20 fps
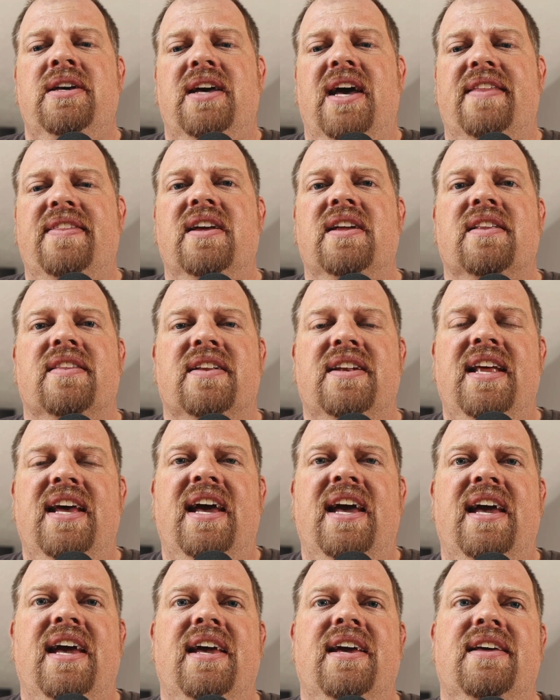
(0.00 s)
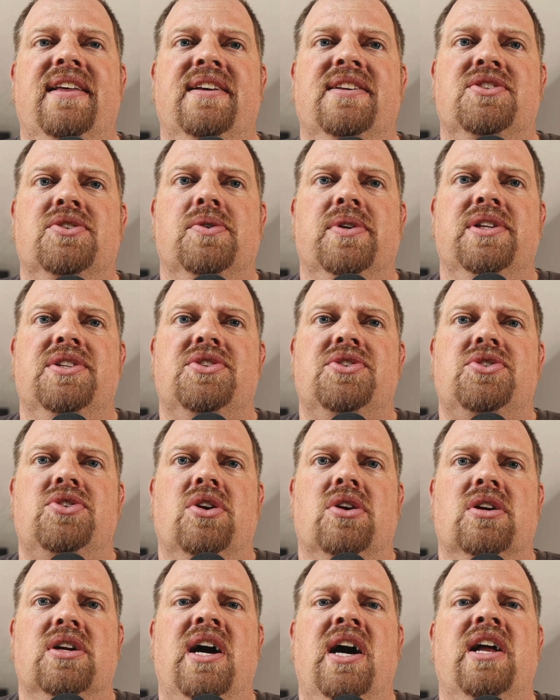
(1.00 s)
At the end of the day, it's going to
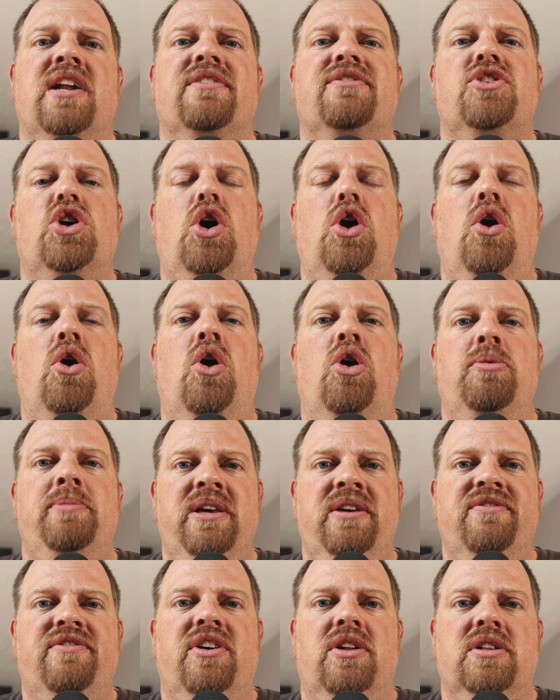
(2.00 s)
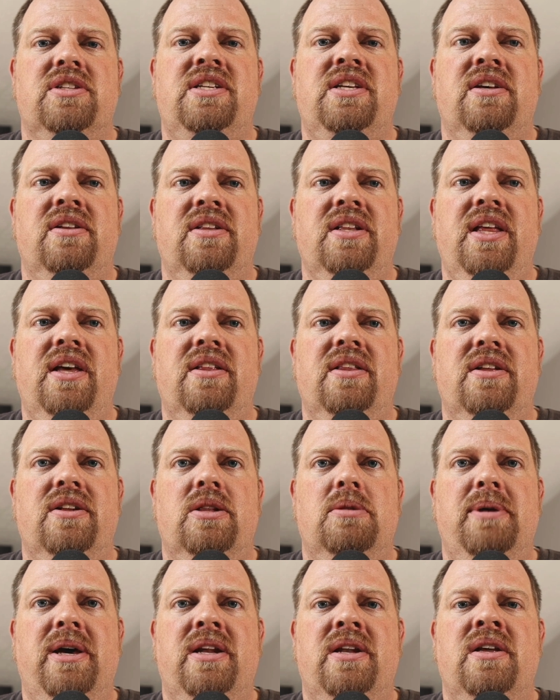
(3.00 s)
start kind of calming volatility a
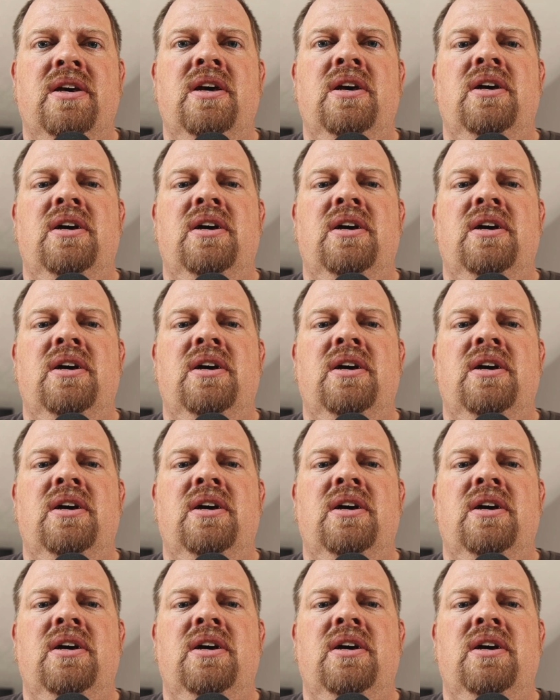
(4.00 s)
little bit